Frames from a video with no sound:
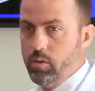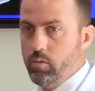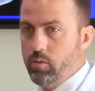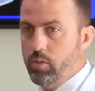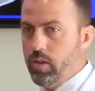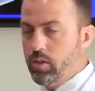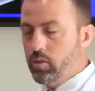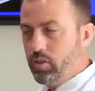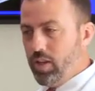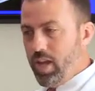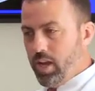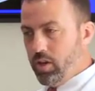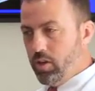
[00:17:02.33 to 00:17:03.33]
We think there's a
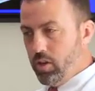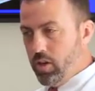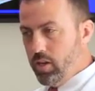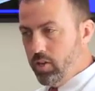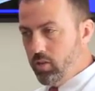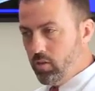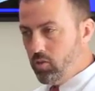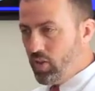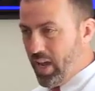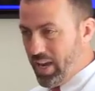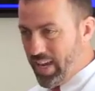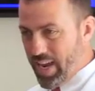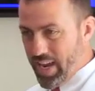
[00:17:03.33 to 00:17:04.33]
lot of goodies, the
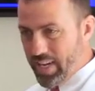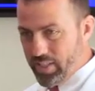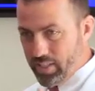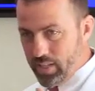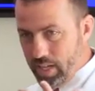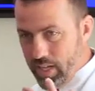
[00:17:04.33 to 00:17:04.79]
cytokines and